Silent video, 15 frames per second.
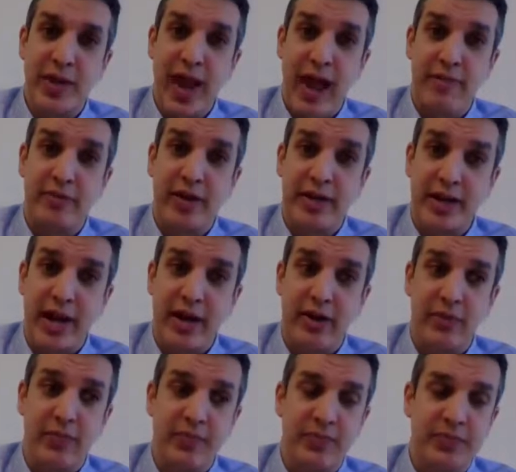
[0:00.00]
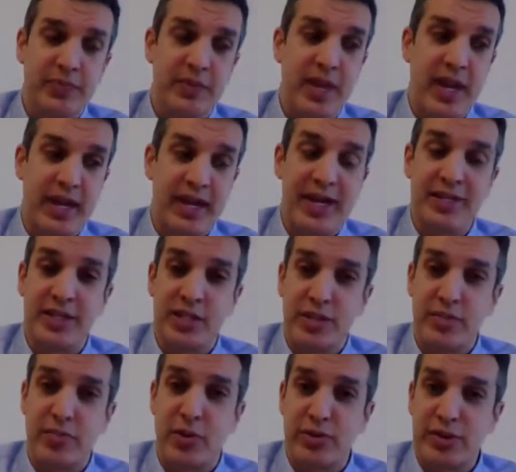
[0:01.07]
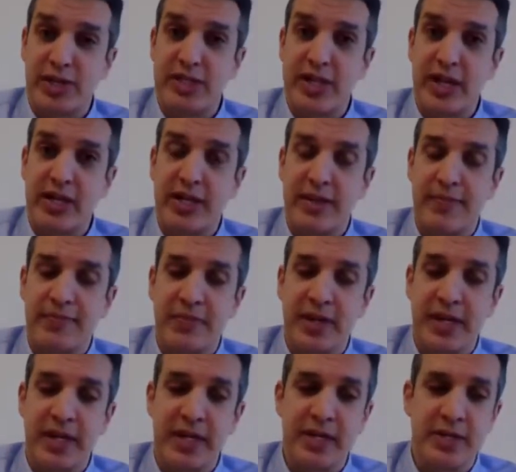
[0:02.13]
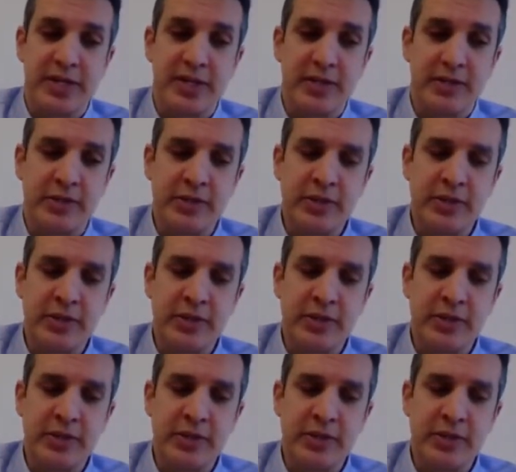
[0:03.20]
have right now that I guess is the most exciting is